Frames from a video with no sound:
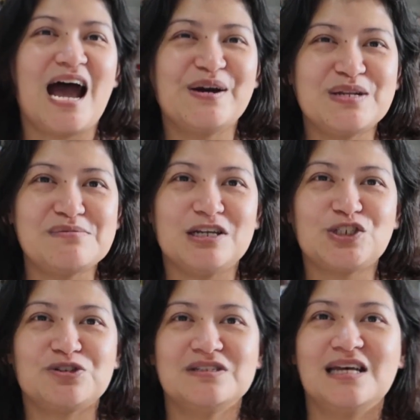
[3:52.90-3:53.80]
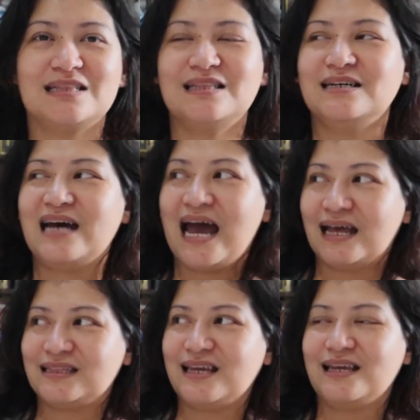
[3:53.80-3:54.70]
I want to make sure that the
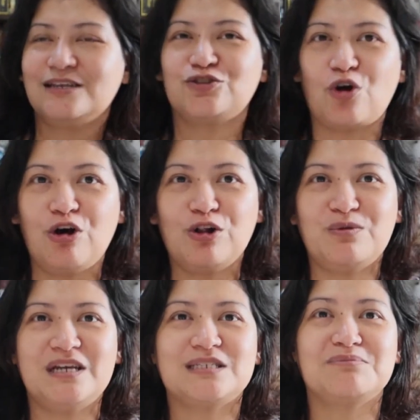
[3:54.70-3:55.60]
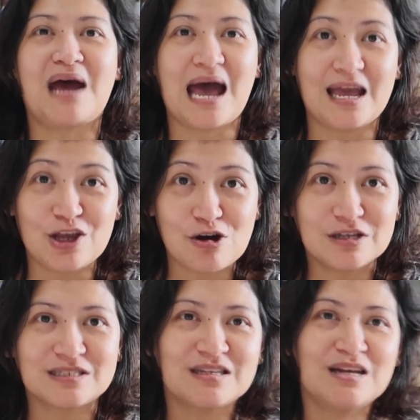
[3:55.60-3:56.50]
attic is always
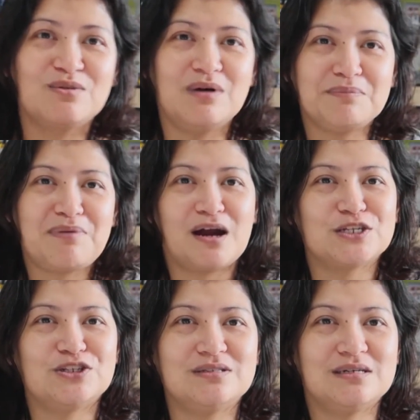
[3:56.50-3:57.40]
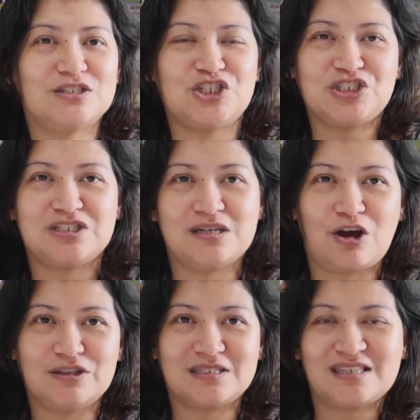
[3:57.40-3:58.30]
maayos. Well, pardon the
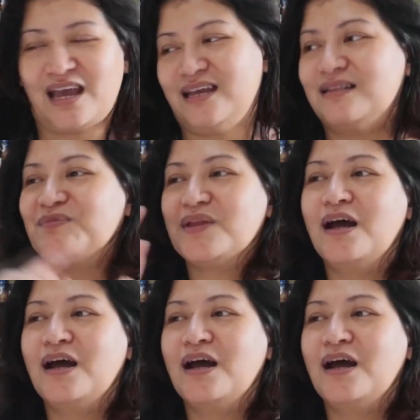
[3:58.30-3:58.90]
chichirya on the side.